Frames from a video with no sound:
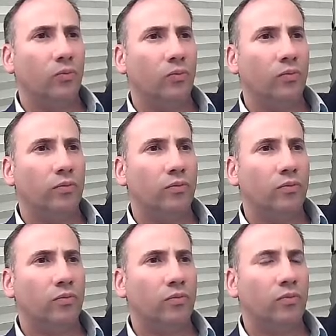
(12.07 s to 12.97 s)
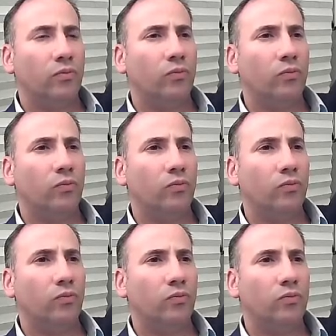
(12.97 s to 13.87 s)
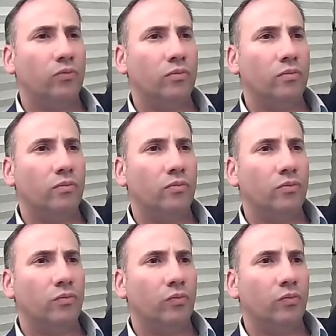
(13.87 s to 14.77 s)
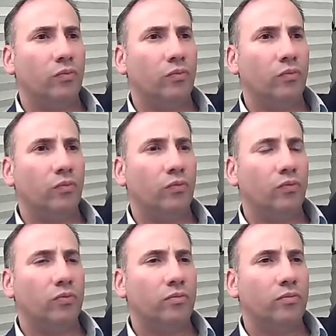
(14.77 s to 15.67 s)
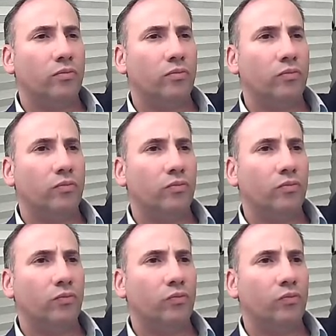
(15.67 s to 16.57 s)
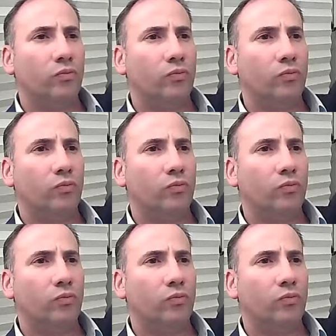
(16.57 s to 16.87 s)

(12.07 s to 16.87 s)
[no speech]